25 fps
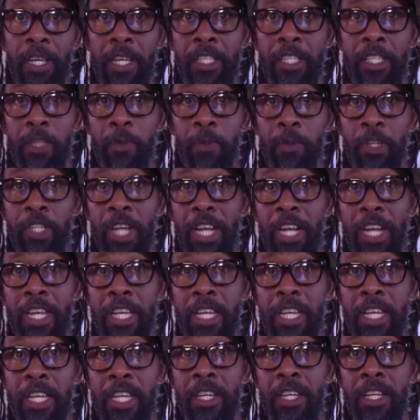
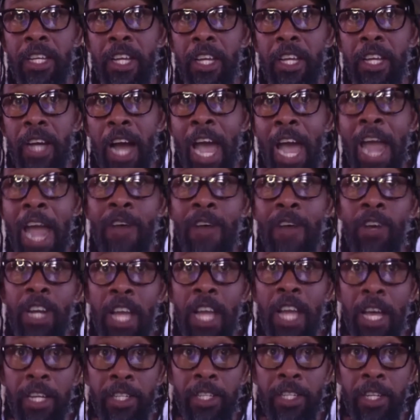especially in
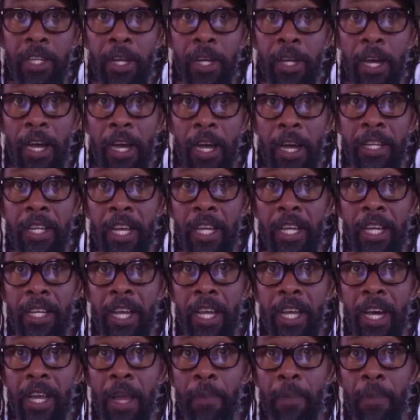Ireland and
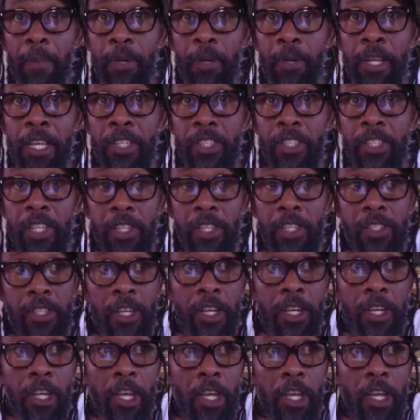other places.